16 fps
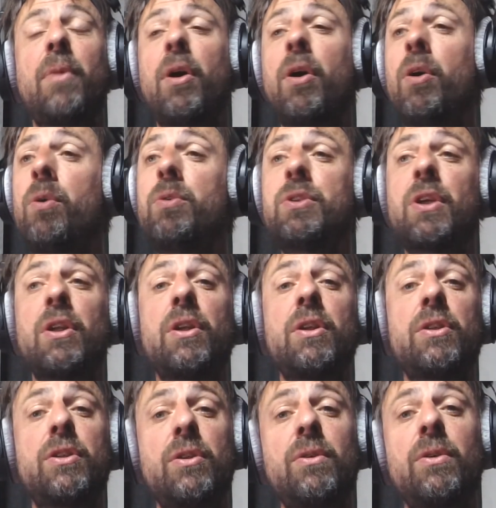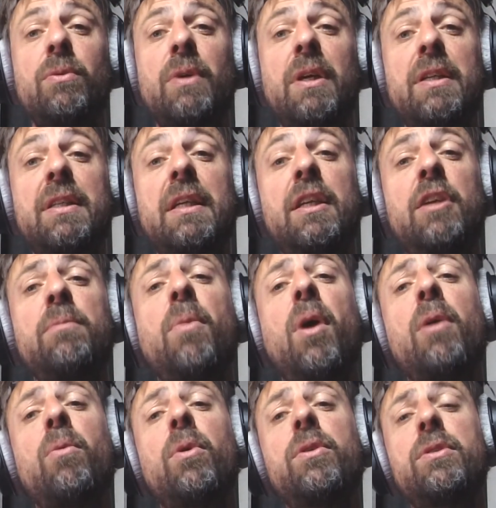who's going to do the reading. You
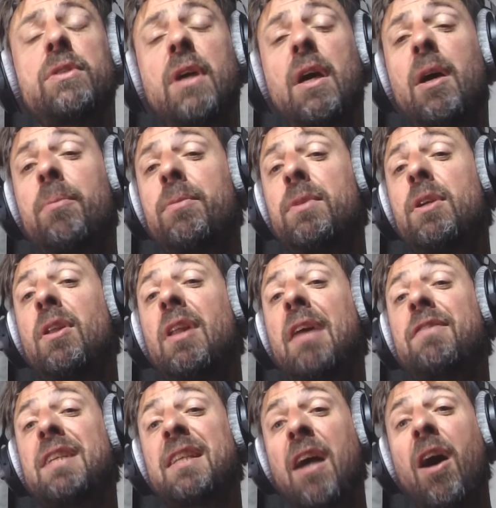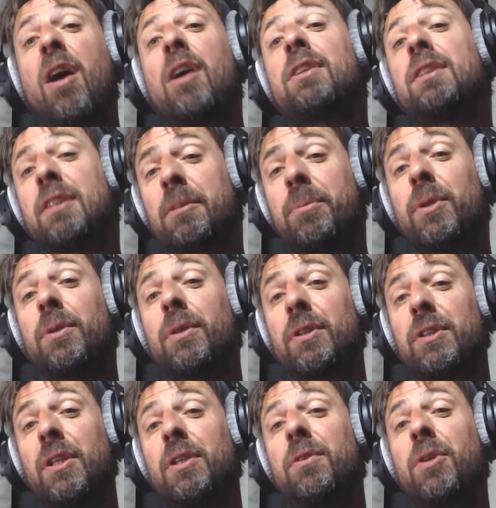might want, you'll have to cast the book,
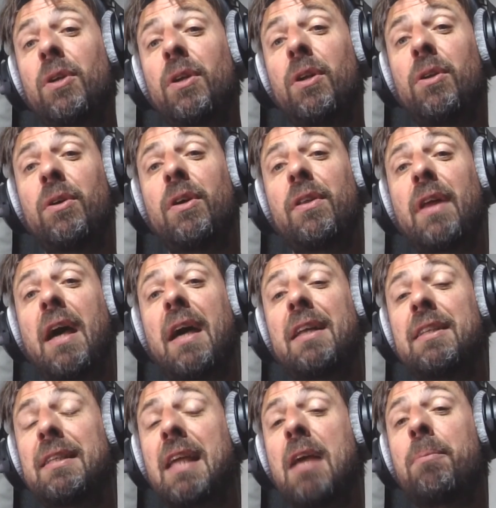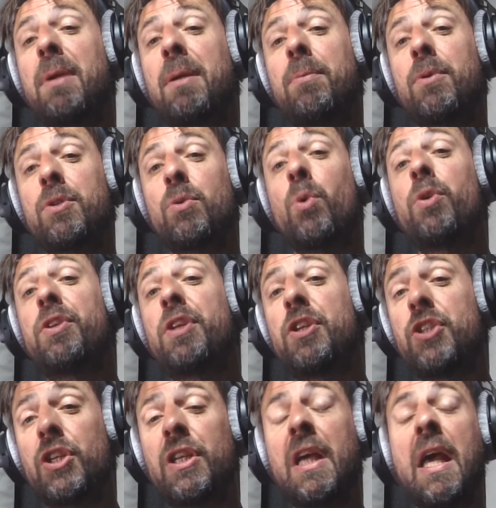so you've got to look at that and get people to
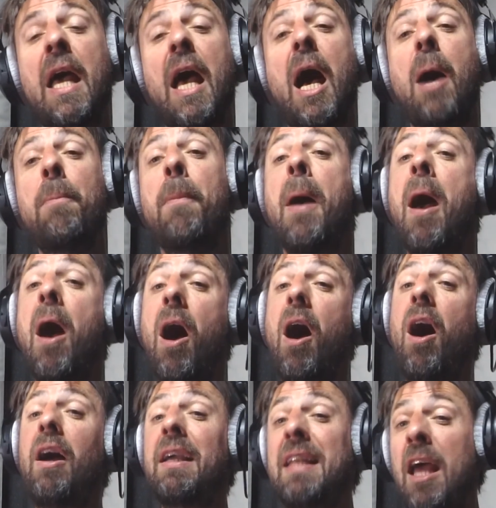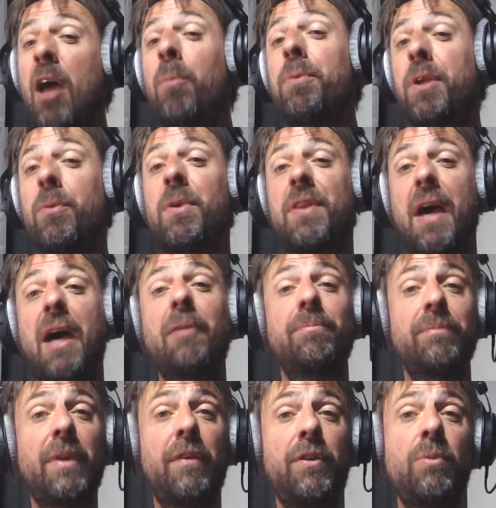audition. I can help you with that.
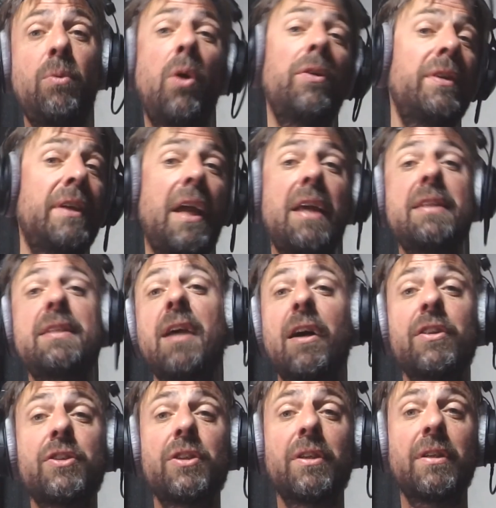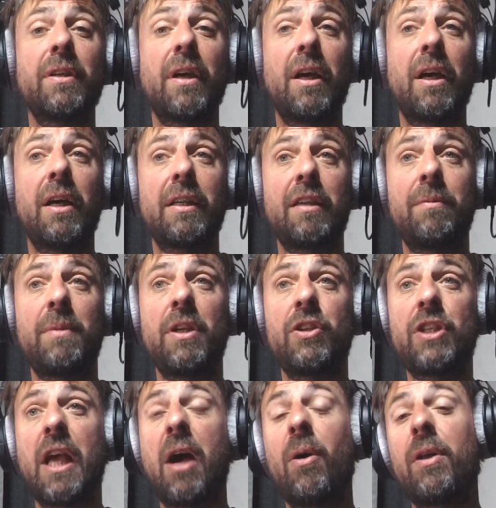If you want, get in touch. Give me a
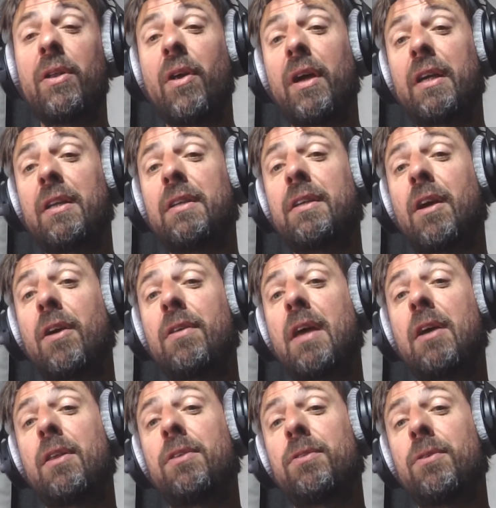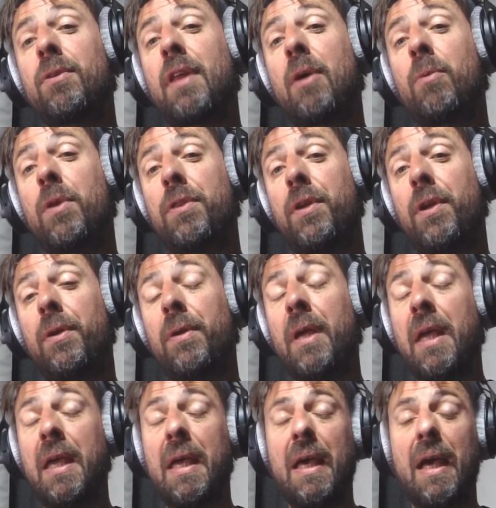shout and I can go through that with you.
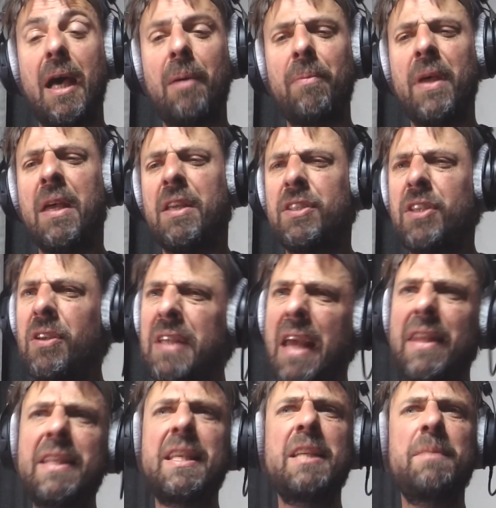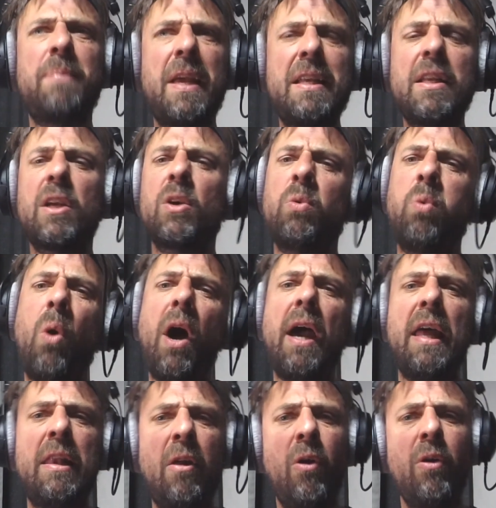This has been
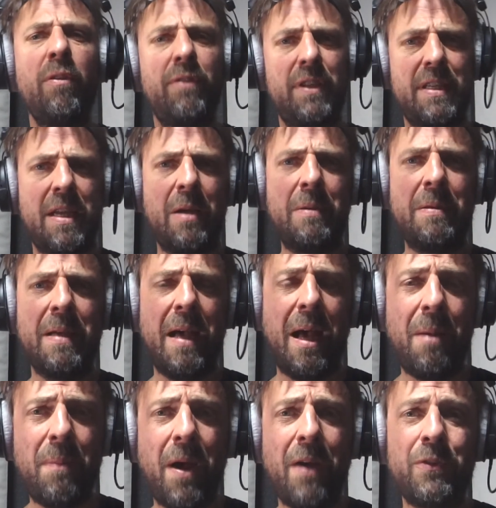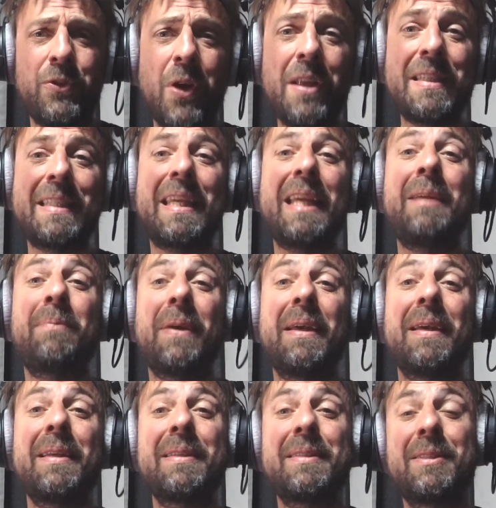quite a long video. I've tried to keep it
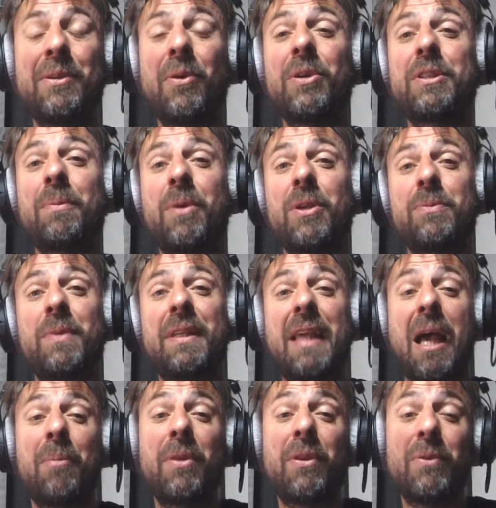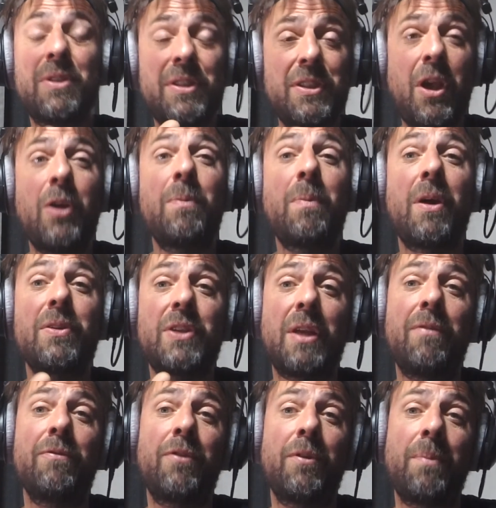as short as I possibly can, but there is so much
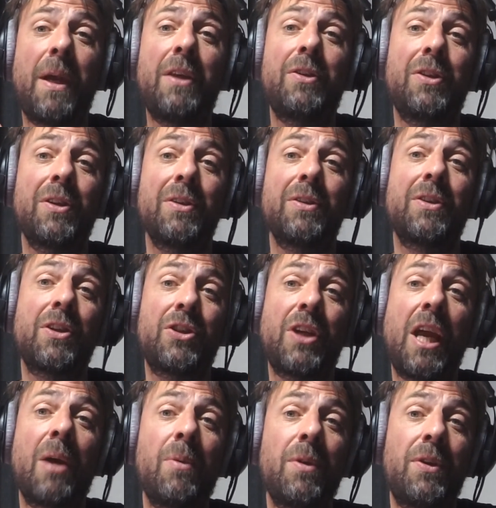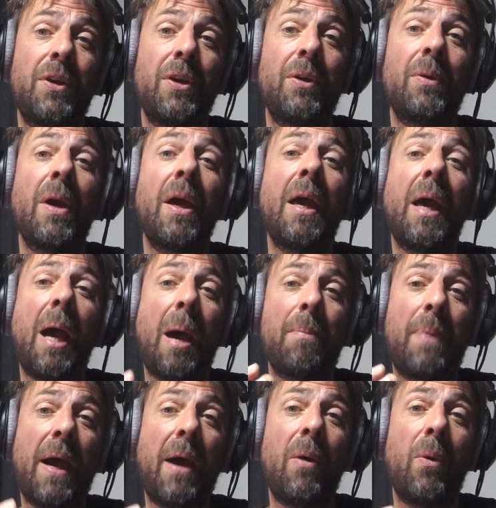information to share with you
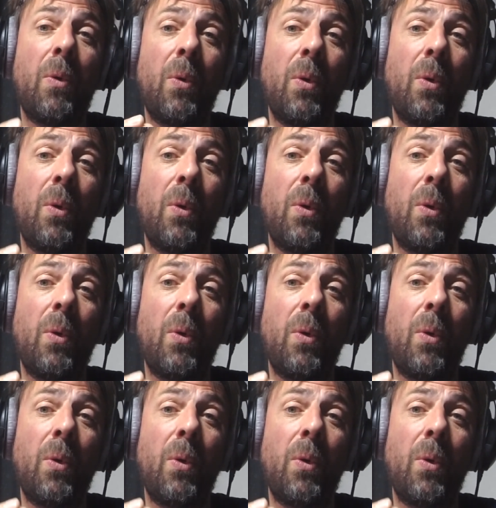about